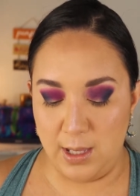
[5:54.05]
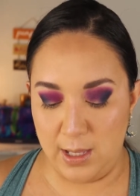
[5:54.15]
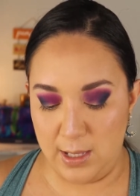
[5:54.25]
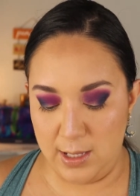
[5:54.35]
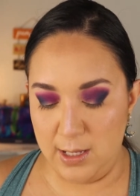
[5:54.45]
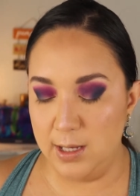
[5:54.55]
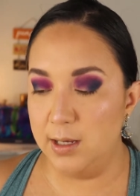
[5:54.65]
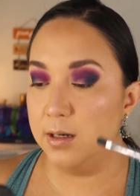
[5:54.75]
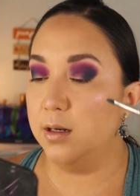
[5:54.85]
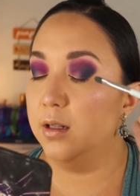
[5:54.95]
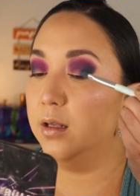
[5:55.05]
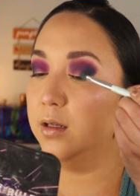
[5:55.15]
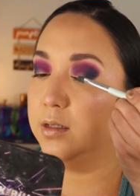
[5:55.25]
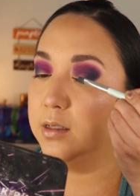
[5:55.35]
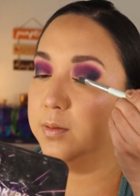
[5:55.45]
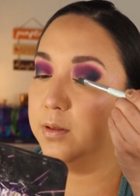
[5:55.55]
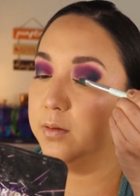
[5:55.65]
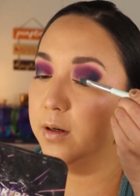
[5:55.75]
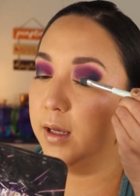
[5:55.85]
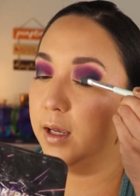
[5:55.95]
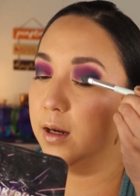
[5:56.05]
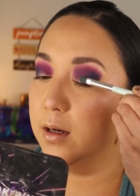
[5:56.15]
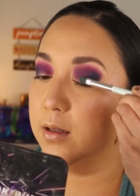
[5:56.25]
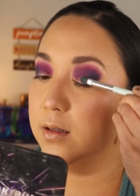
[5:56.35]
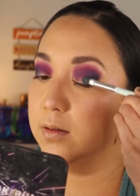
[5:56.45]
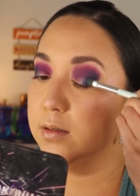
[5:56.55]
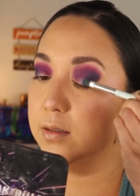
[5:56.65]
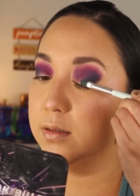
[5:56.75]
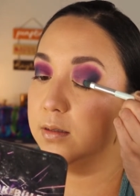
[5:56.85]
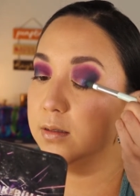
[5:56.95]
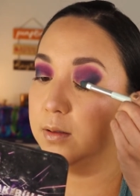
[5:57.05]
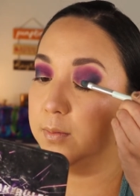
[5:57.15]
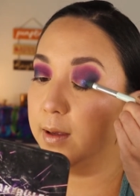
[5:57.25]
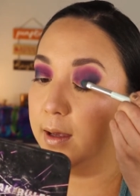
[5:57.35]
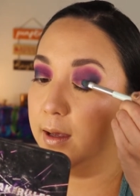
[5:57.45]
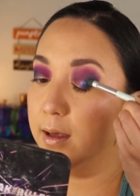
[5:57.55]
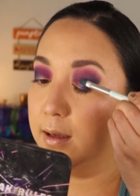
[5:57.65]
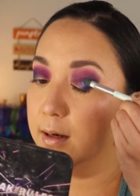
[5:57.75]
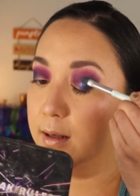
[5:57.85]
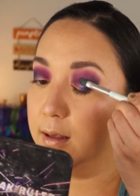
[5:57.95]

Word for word: And I'll just put it right here closest to the mat.